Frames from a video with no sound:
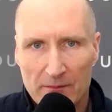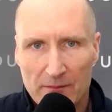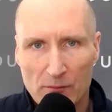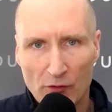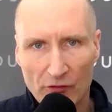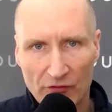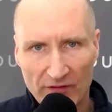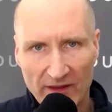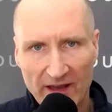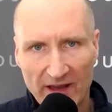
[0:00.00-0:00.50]

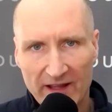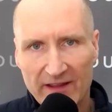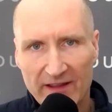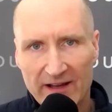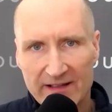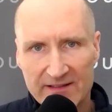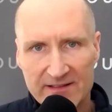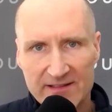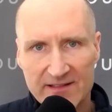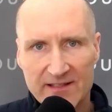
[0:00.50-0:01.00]
most of the
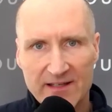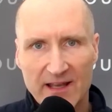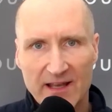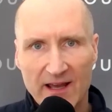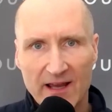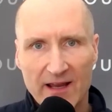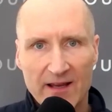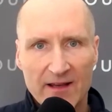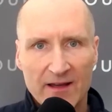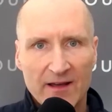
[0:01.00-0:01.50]
headlines
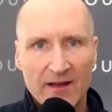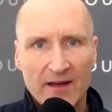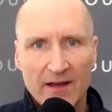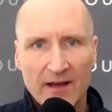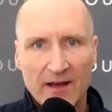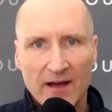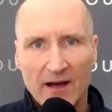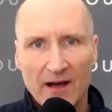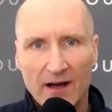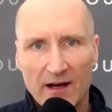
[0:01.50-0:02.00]
today.
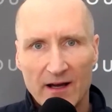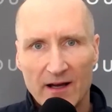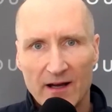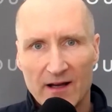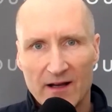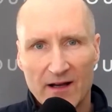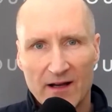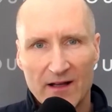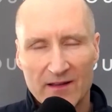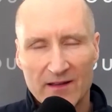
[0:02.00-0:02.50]

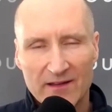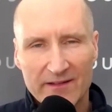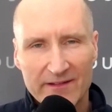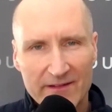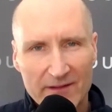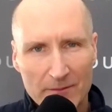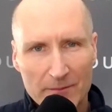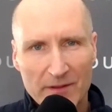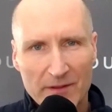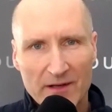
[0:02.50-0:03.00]
A
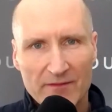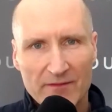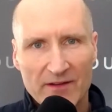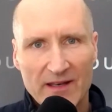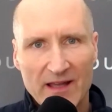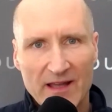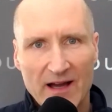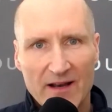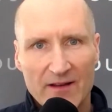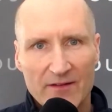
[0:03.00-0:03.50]
little bit of a
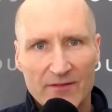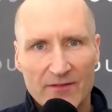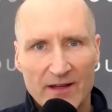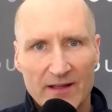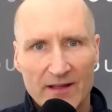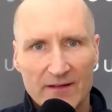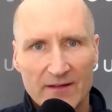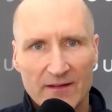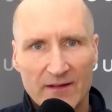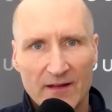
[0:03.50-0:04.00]

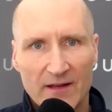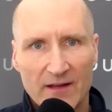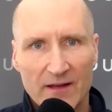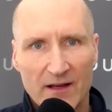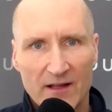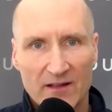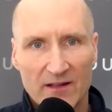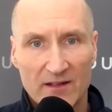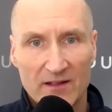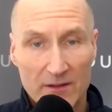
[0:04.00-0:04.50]
non-event,
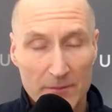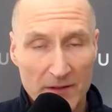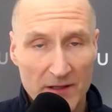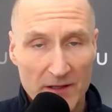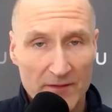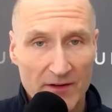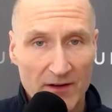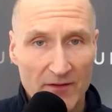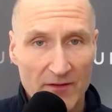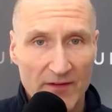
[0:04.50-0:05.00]
a little bit
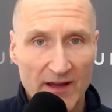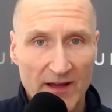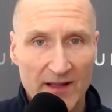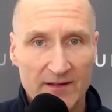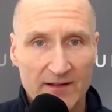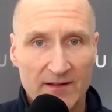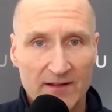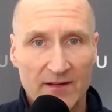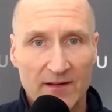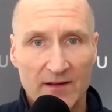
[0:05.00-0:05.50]
of an
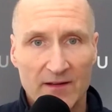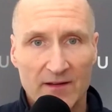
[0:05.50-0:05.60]
event.